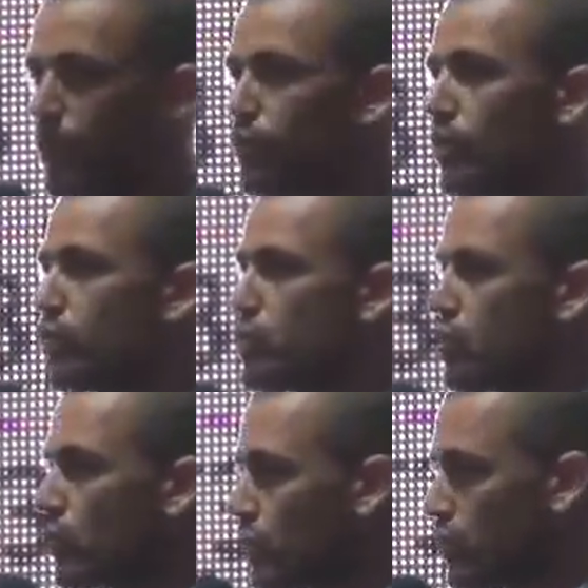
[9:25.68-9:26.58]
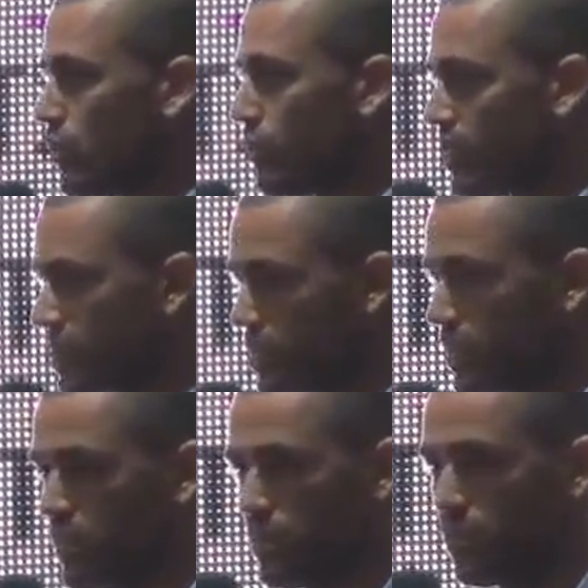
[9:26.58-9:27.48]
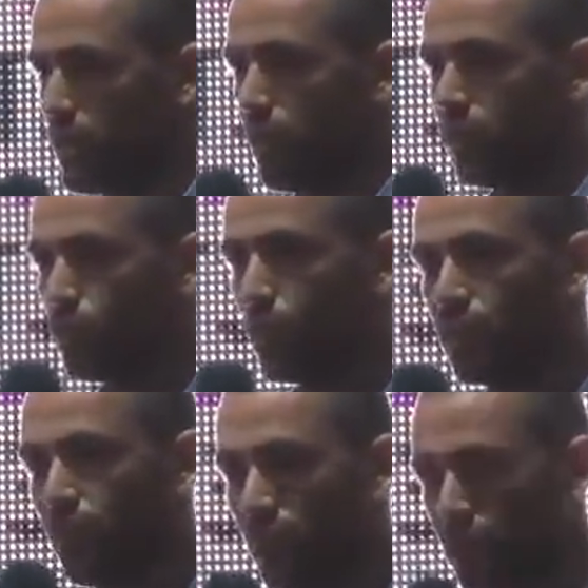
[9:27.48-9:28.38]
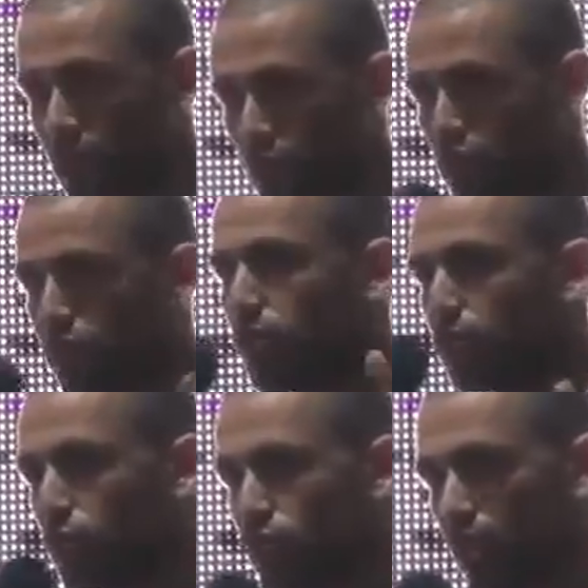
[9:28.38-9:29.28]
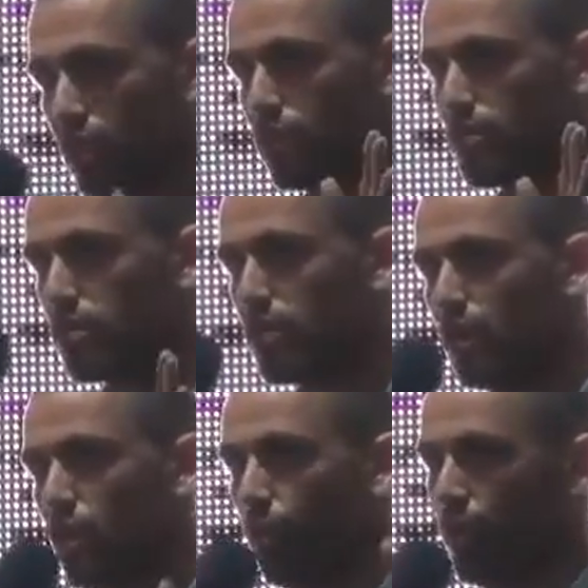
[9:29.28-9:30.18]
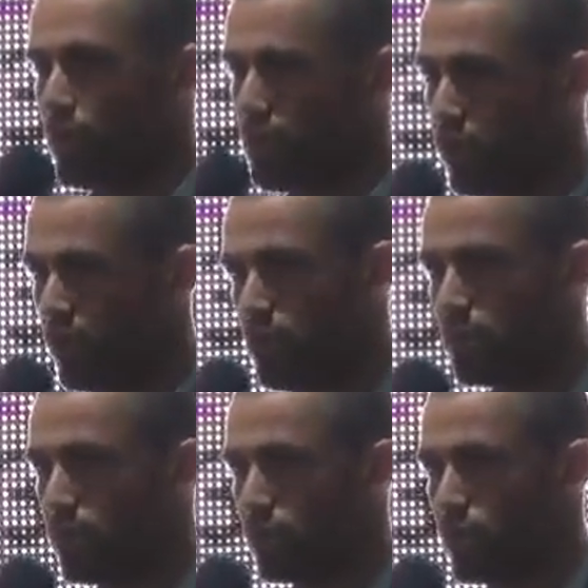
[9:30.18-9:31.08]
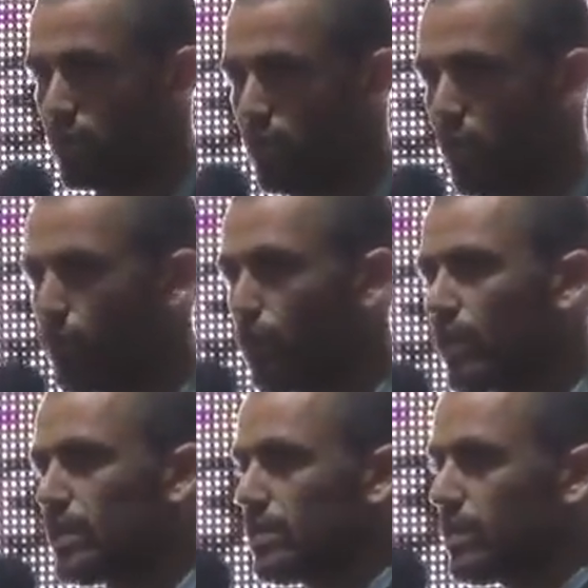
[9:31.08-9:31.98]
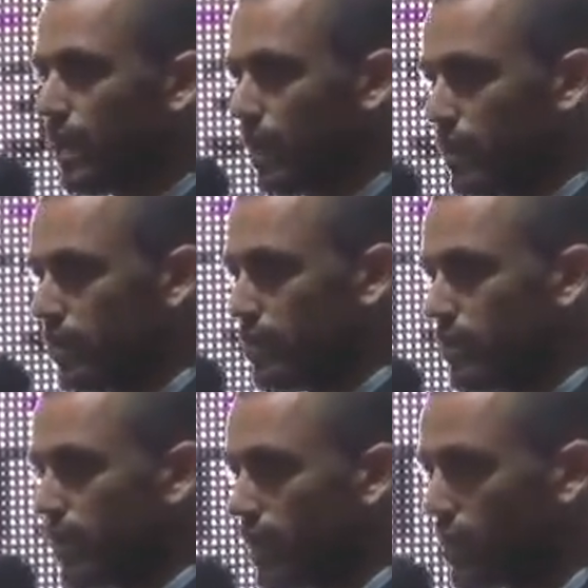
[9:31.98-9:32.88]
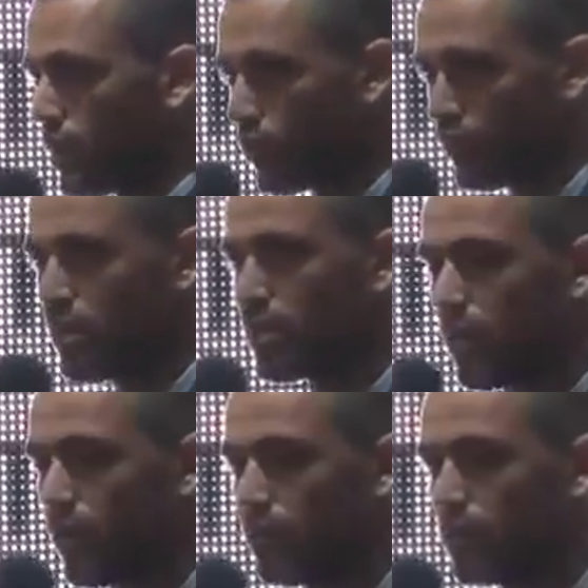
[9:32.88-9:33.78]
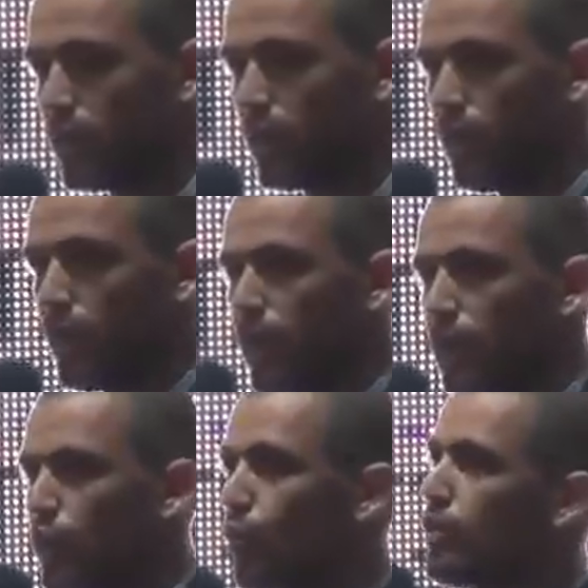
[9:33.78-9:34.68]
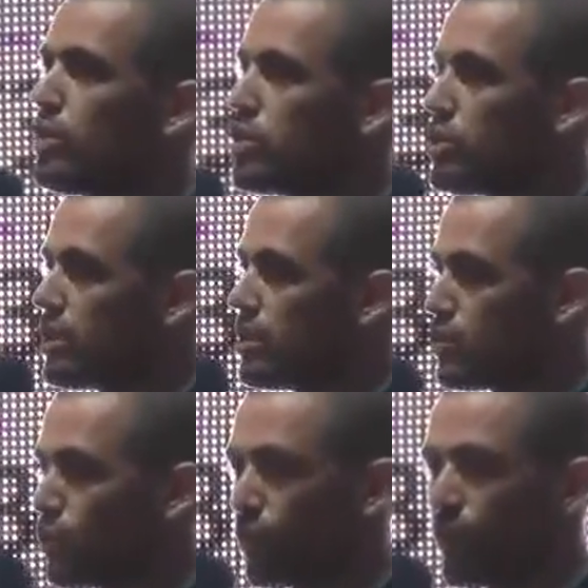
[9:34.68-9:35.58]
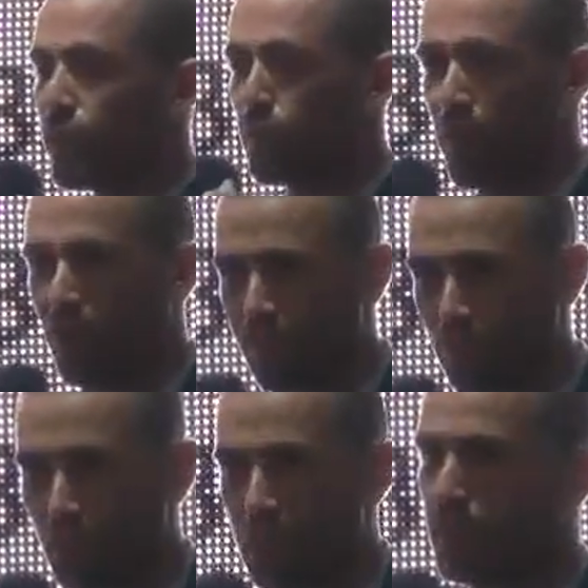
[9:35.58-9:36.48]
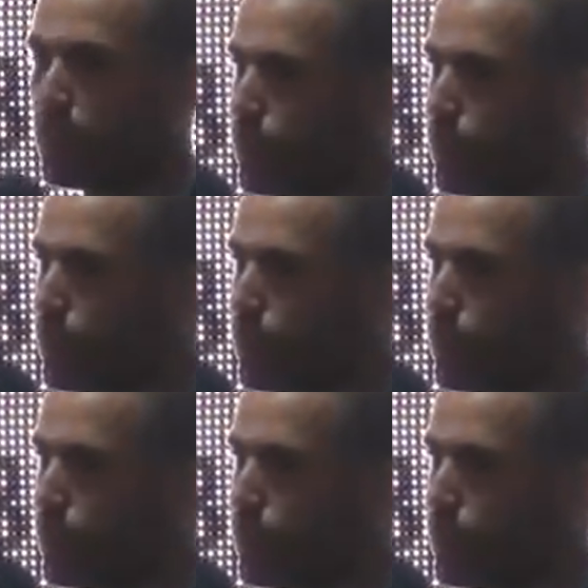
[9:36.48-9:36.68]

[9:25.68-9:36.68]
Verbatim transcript: you have to have strong universities that will create ch two channels. One is the research, and one is the talent. Take care of this talent. The wish is to create a platform that